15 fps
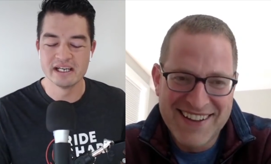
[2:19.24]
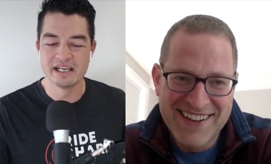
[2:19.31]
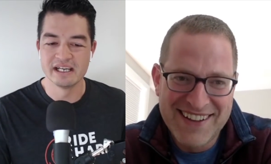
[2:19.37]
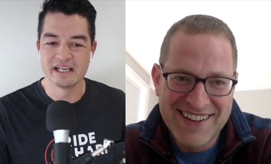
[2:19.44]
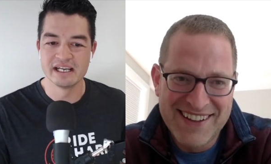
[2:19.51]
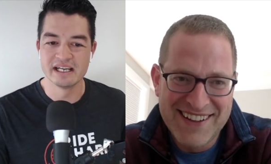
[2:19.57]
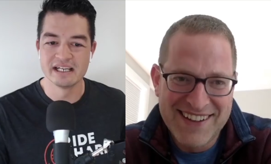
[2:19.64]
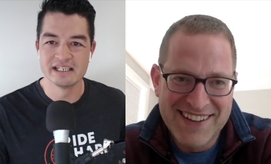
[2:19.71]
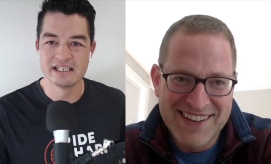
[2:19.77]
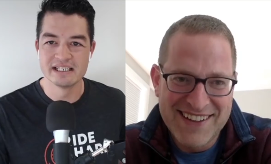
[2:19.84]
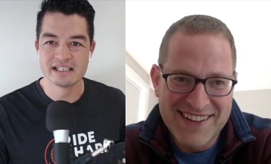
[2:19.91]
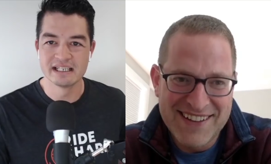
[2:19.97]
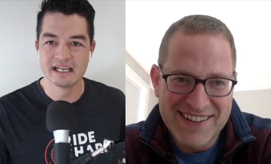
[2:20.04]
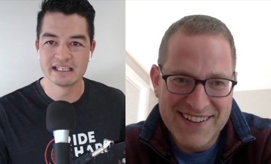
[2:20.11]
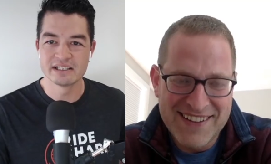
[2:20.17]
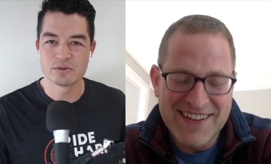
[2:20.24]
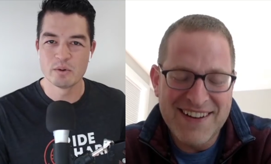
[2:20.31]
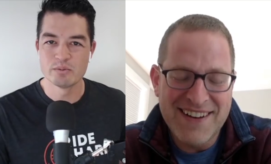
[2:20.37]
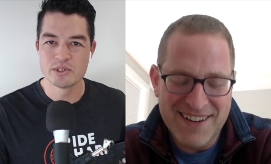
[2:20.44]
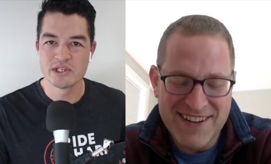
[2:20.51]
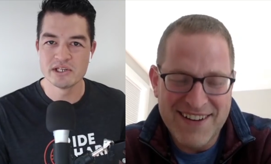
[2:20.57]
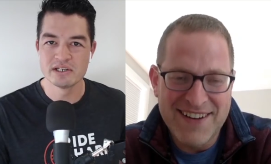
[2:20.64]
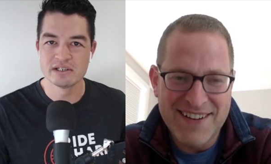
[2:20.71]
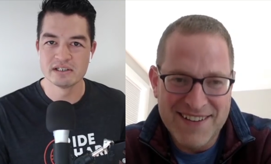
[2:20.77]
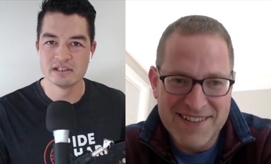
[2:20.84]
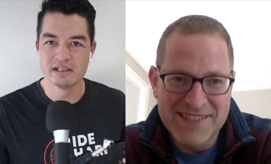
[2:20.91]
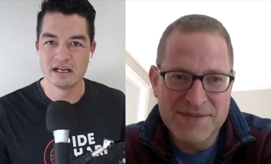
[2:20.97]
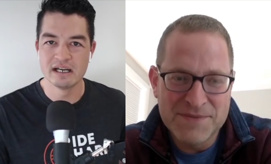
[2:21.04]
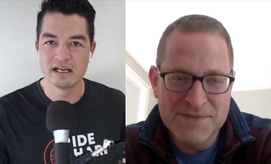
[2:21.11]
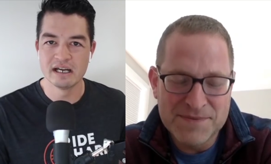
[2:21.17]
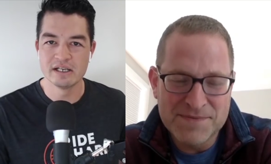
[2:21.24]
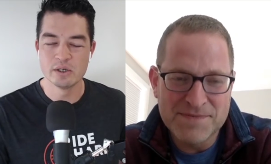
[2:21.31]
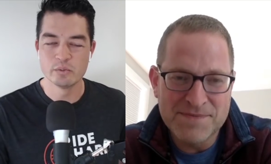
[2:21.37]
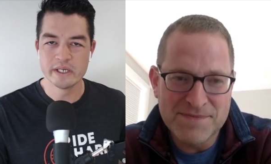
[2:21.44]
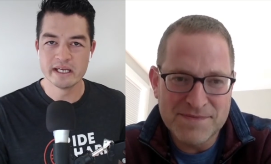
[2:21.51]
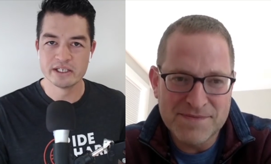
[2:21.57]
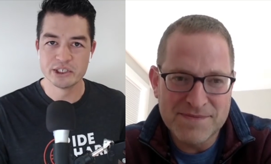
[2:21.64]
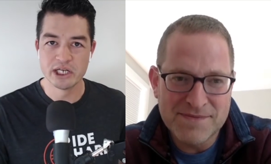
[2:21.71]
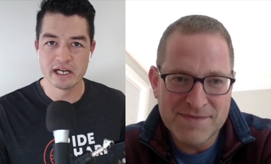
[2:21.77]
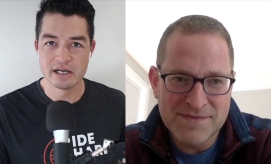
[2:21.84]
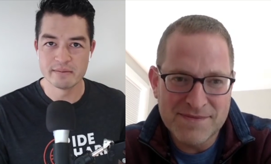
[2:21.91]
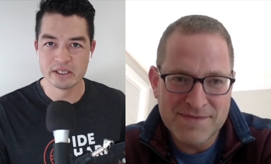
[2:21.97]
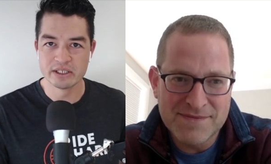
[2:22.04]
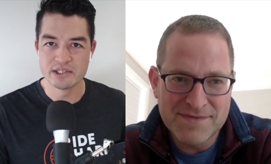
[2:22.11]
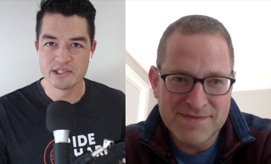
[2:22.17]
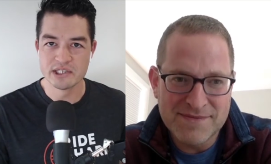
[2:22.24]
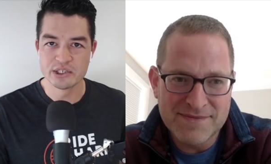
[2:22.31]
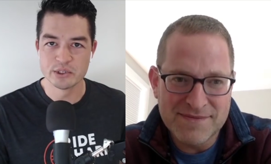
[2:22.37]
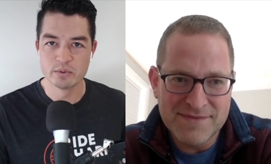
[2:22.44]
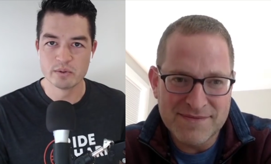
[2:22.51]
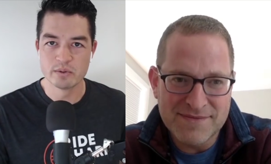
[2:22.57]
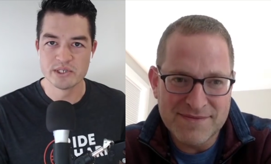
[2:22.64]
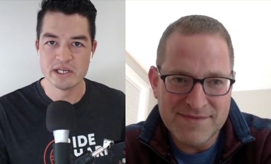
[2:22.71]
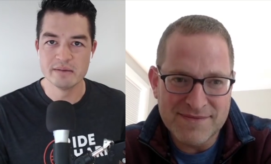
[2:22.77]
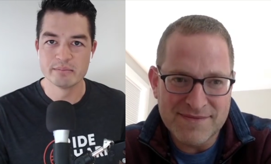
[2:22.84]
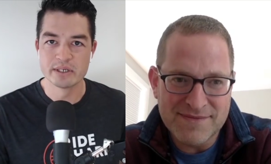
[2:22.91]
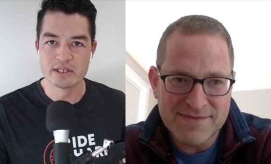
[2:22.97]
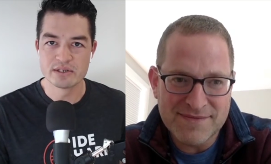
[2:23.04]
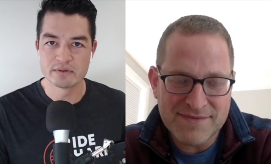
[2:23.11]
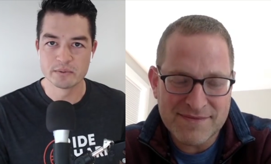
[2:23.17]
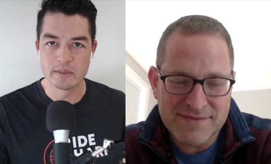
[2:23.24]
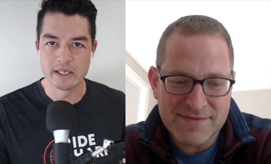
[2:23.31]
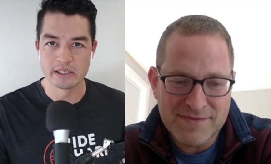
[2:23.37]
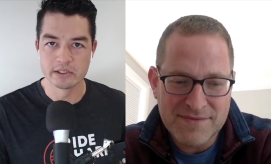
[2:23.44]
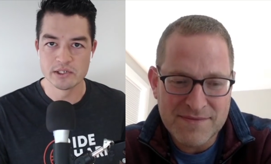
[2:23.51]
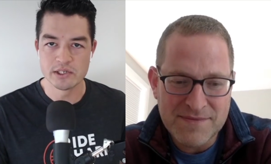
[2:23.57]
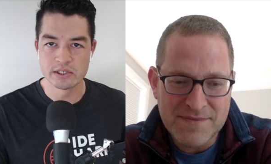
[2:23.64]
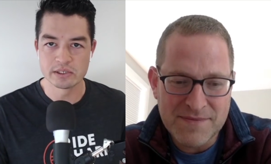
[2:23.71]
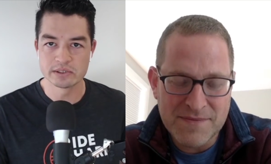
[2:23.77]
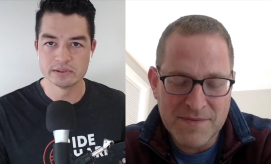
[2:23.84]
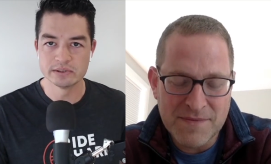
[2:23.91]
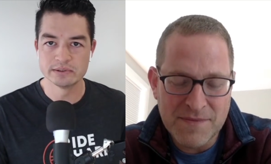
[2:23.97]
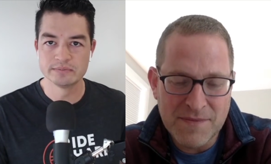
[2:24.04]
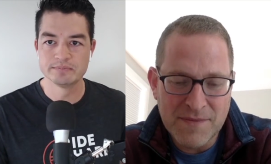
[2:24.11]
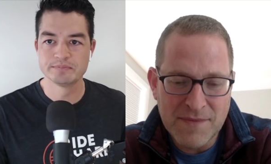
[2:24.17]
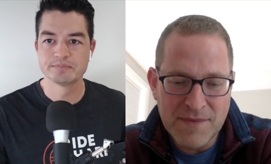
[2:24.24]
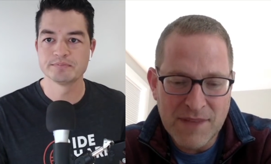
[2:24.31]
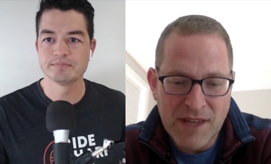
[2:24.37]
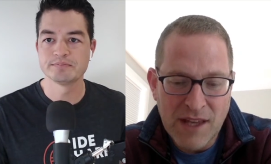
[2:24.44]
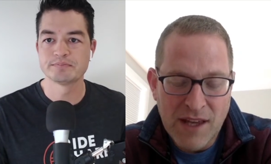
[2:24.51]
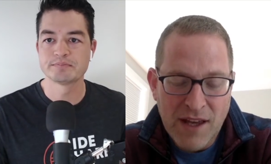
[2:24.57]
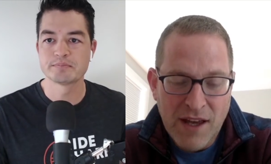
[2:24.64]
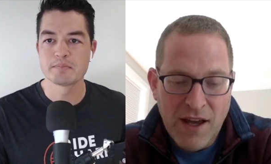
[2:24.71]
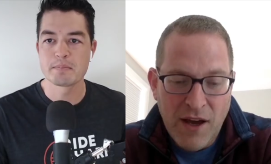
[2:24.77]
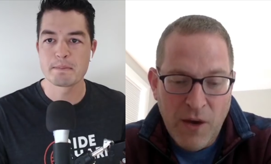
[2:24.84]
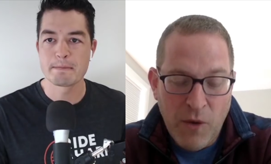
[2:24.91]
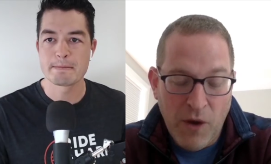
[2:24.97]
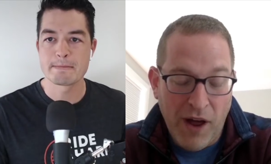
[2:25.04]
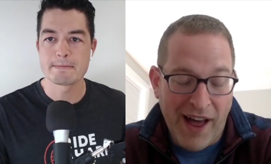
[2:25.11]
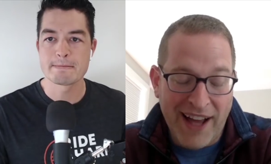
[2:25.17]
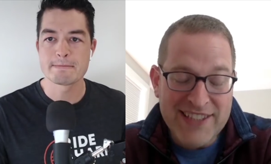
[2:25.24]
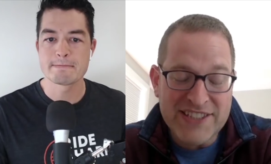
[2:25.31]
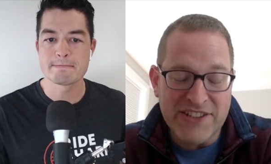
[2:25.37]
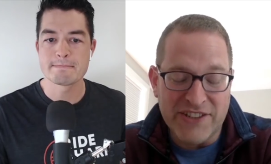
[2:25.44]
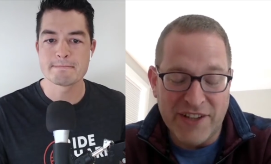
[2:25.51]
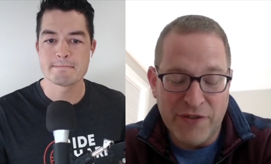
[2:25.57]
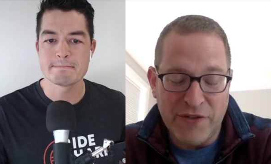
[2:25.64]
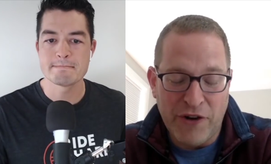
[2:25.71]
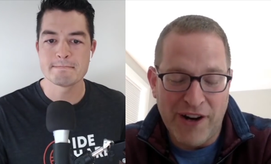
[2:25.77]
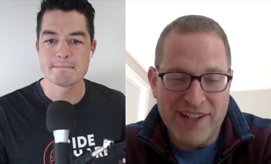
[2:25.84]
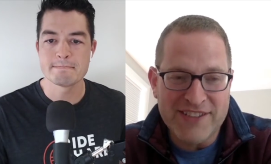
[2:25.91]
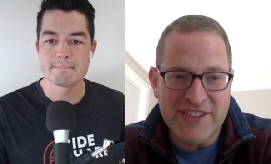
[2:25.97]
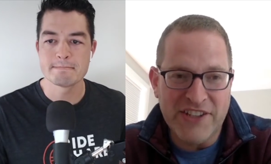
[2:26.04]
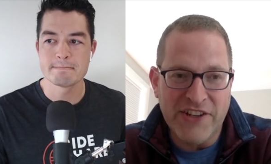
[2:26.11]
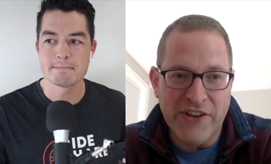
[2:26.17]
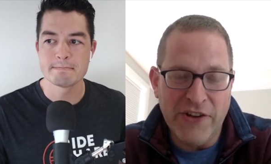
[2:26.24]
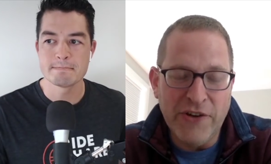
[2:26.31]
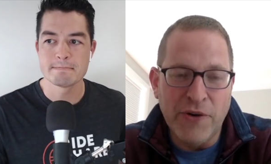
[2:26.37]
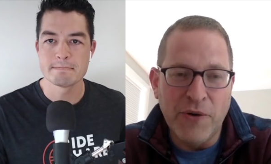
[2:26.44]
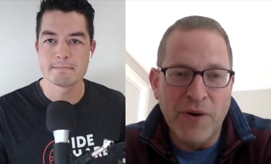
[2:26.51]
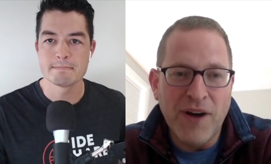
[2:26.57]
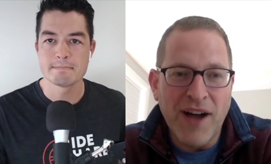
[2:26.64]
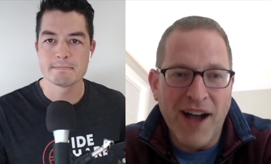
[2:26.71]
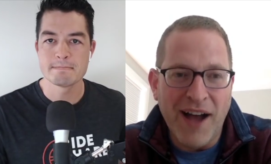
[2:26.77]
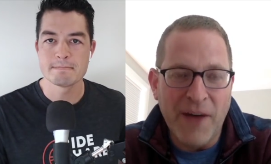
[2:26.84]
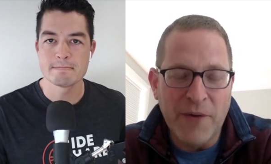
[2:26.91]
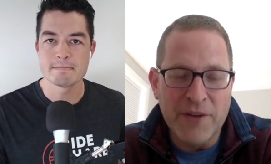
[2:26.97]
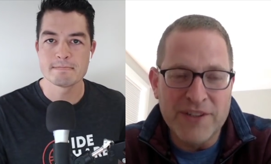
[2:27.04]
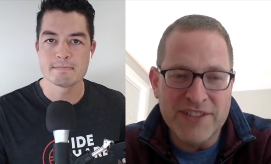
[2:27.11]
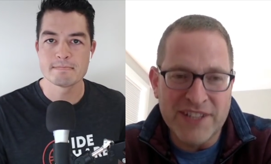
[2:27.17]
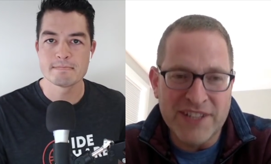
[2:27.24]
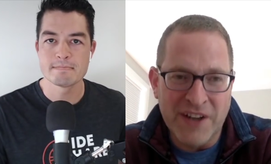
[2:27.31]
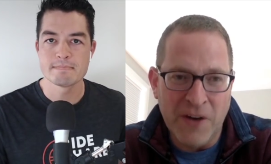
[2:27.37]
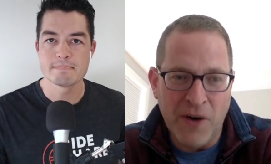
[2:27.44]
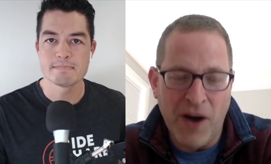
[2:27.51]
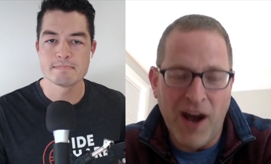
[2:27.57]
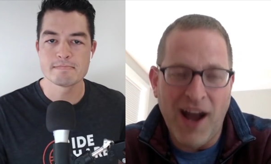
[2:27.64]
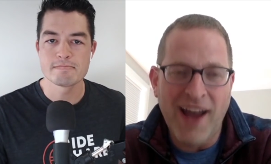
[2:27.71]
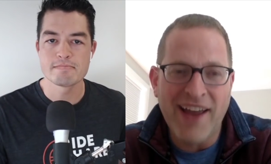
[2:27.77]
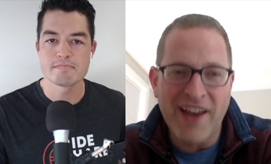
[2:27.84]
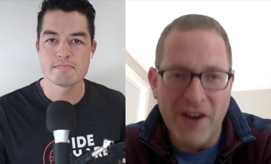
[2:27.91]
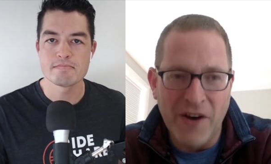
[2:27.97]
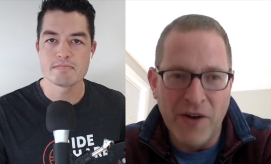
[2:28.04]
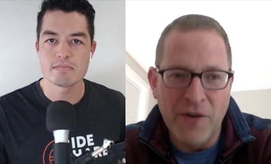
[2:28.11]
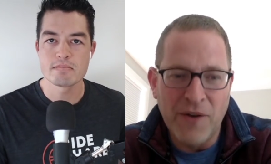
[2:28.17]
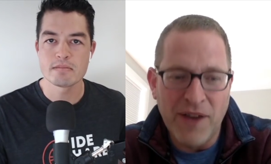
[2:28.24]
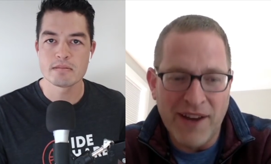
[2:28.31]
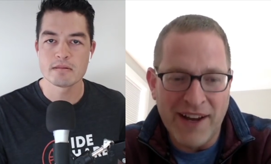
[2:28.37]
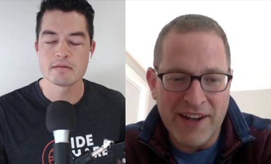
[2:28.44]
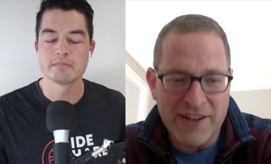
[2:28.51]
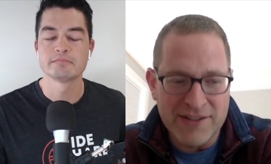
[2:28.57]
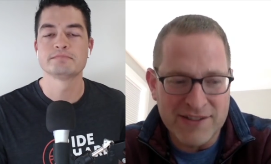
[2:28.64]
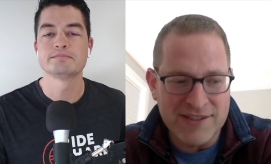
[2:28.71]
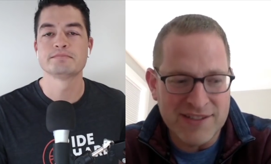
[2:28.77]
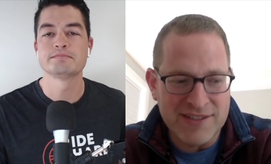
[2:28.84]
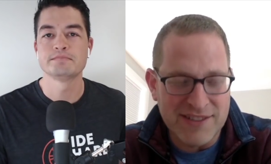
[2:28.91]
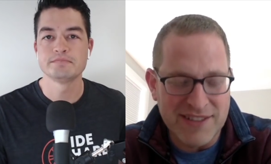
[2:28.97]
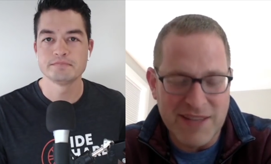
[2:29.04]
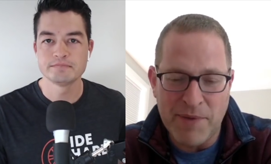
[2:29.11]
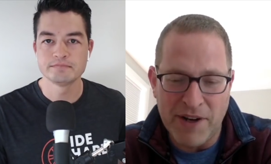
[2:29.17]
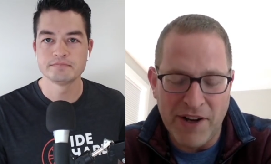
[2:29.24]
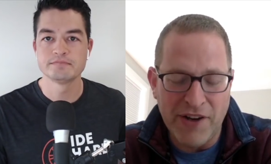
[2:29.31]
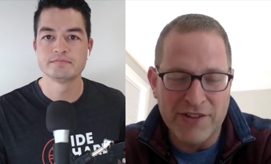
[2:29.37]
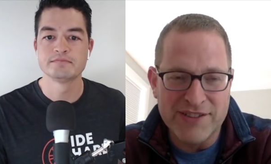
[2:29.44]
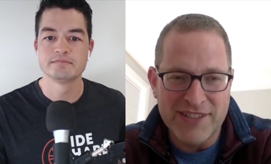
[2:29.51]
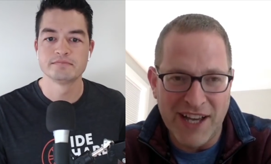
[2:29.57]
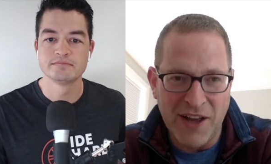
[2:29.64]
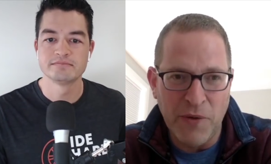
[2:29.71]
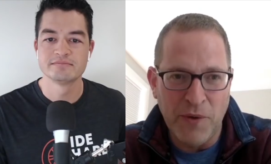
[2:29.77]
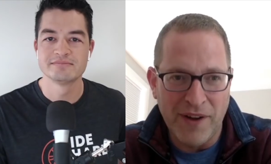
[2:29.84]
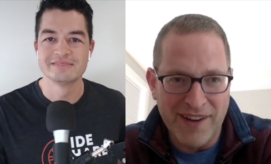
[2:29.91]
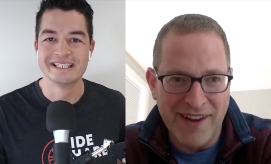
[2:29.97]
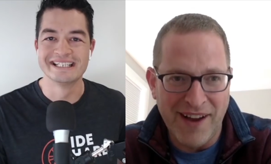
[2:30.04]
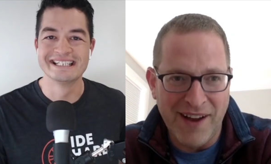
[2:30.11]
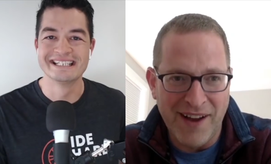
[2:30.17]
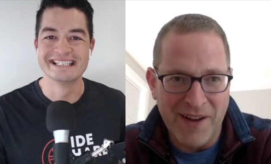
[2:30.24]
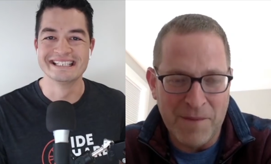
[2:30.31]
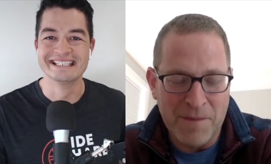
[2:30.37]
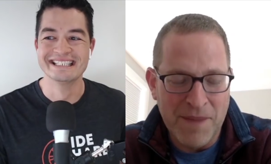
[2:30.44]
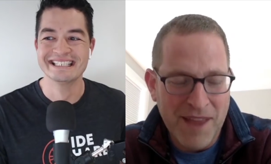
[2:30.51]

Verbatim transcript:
Speaker 1: and uh, I guess what was the? I, know we had chatted about this issue. What was the impetus for writing this article?
Speaker 2: Well, I actually give credit to you. I was in Ohio and I couldn't sleep at a hotel Uh,